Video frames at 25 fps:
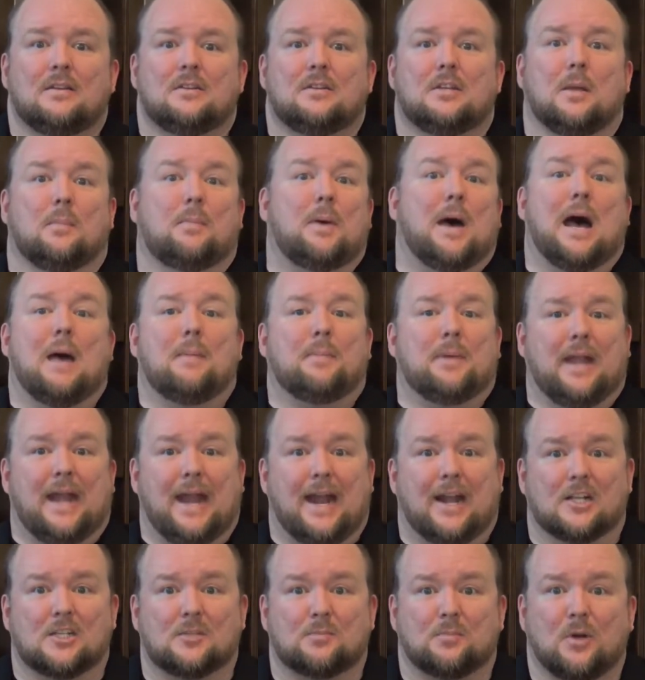to pop an
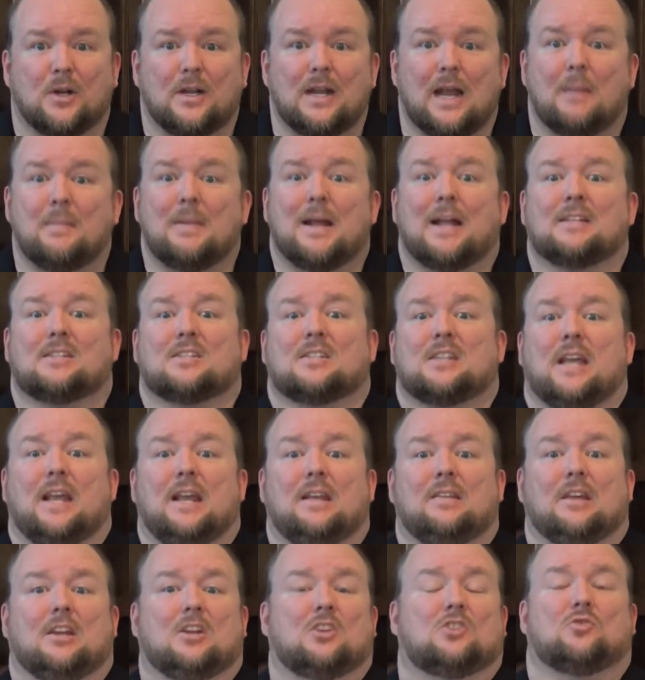aspirin. I'm not
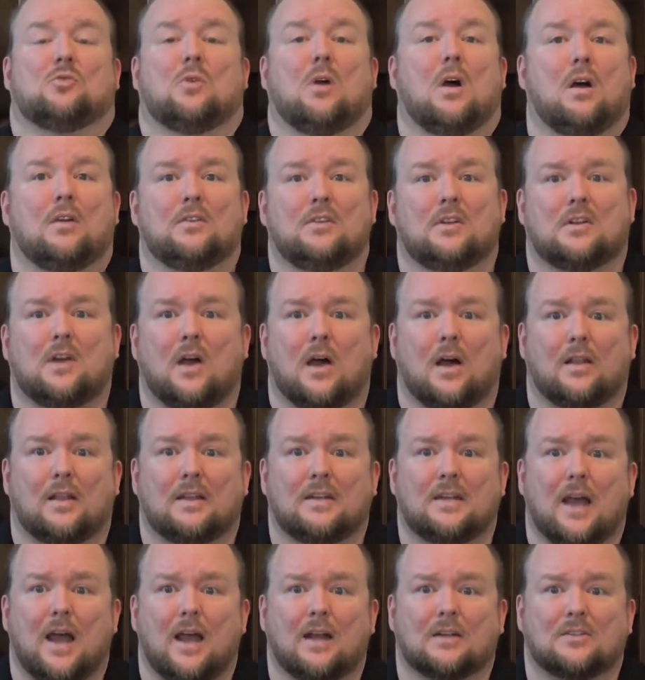saying that it's wrong to call a
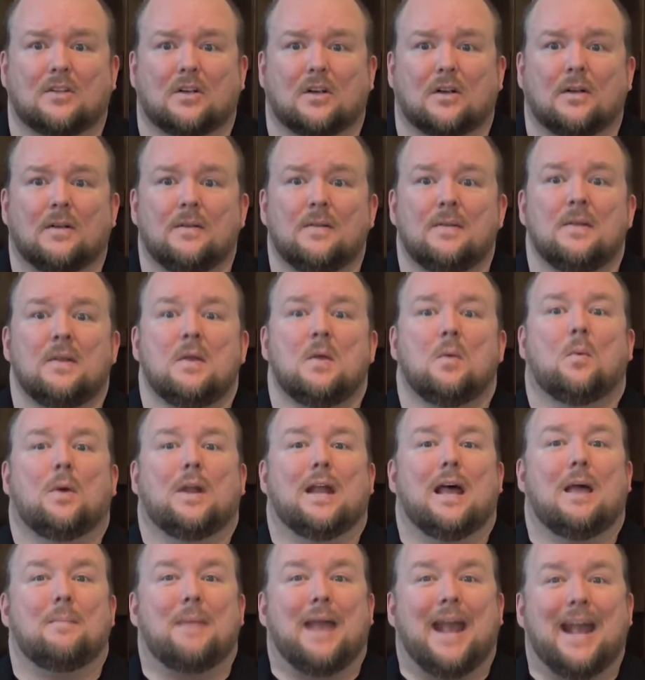doctor.
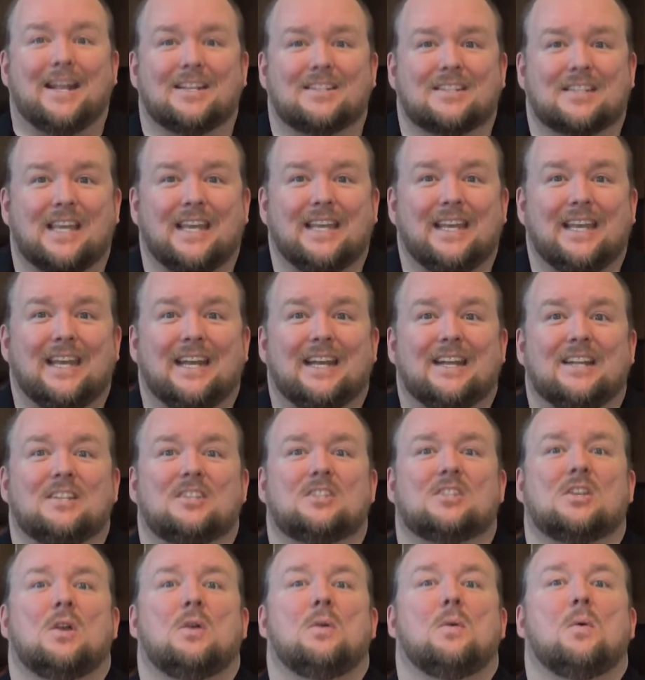What I'm asking
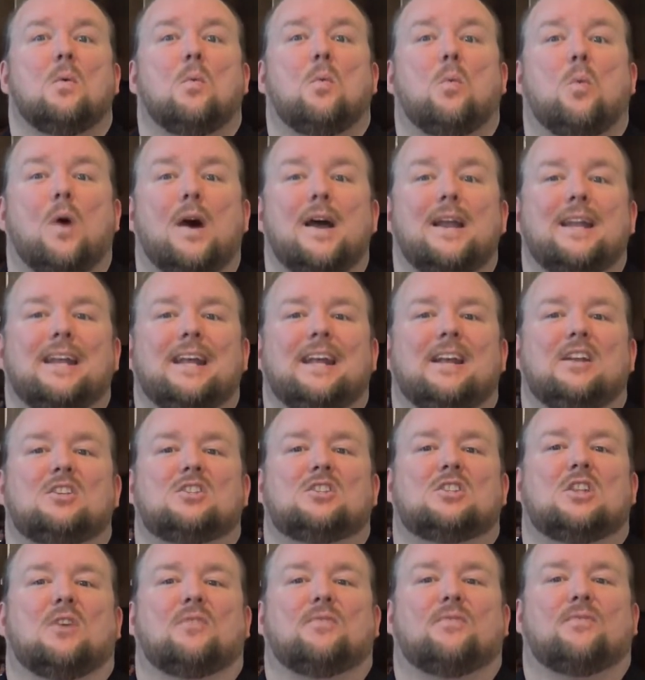is, what
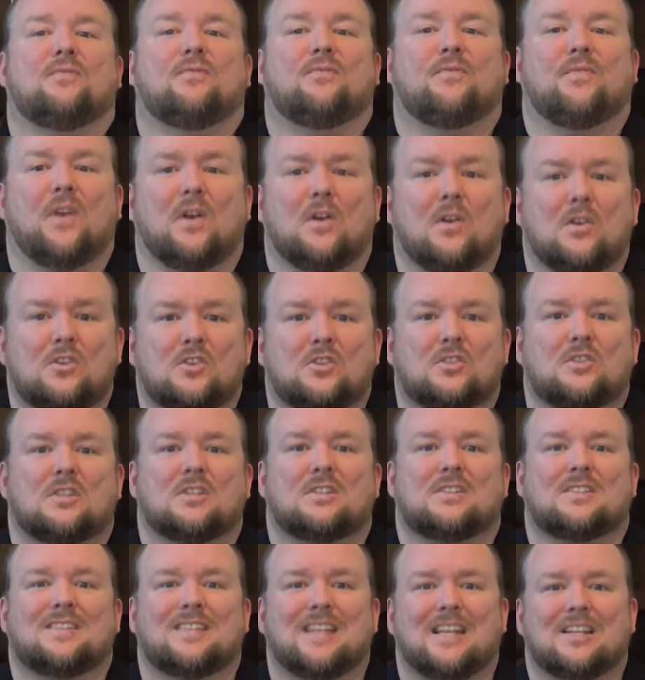is the first
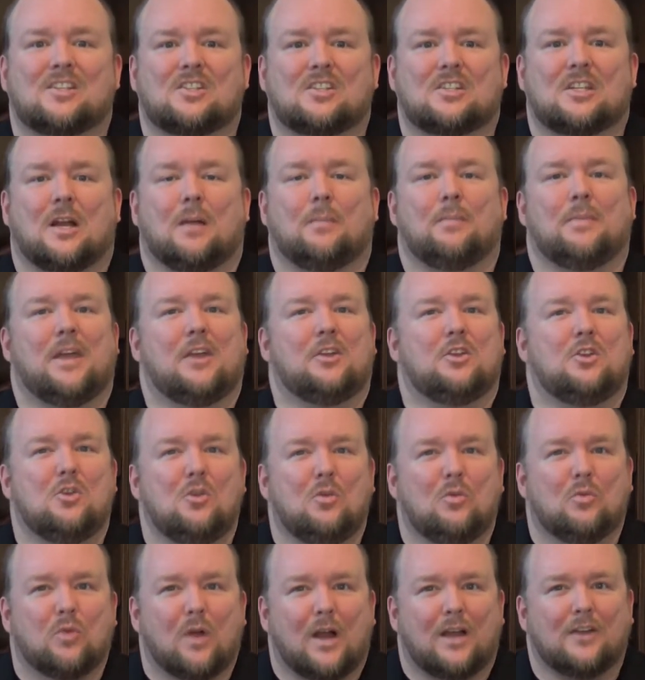system that
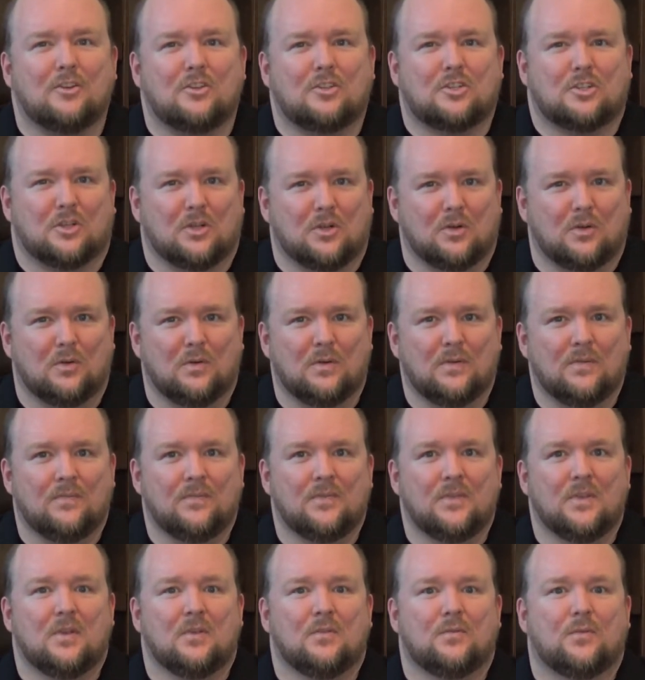you run to
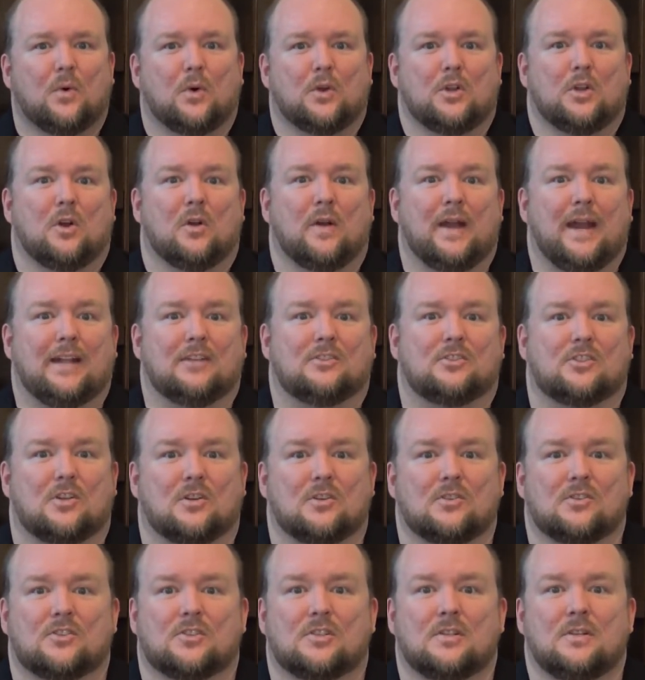for your
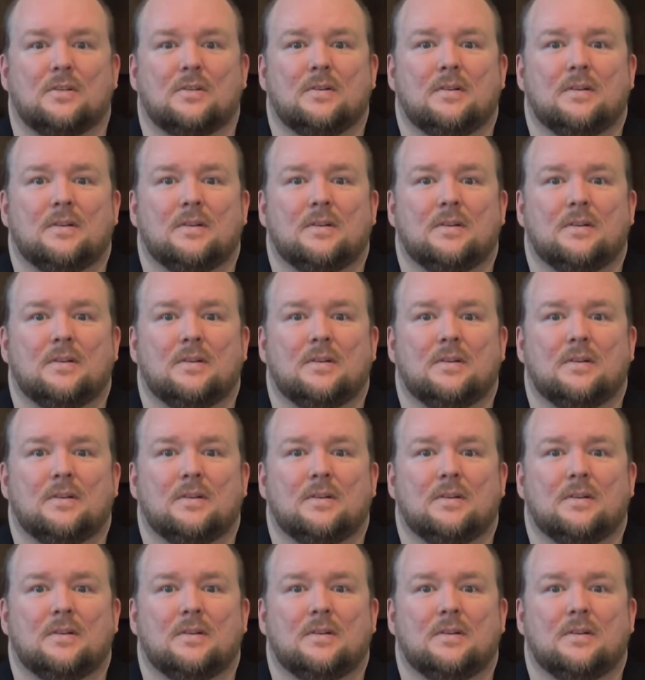answers.